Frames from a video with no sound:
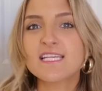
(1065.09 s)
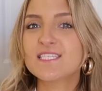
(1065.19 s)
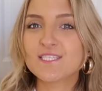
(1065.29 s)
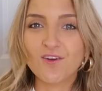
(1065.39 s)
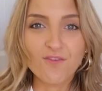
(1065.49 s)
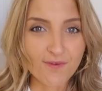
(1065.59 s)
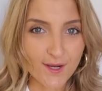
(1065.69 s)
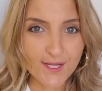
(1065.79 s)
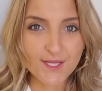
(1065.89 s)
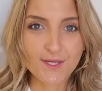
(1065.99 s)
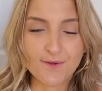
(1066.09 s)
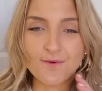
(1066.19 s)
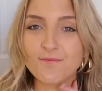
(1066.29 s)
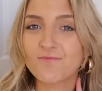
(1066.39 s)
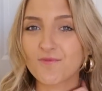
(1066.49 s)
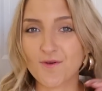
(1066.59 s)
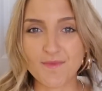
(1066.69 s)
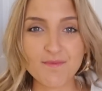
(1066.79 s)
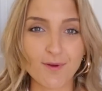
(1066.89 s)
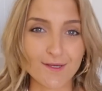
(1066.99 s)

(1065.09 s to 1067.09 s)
Still very cute. For me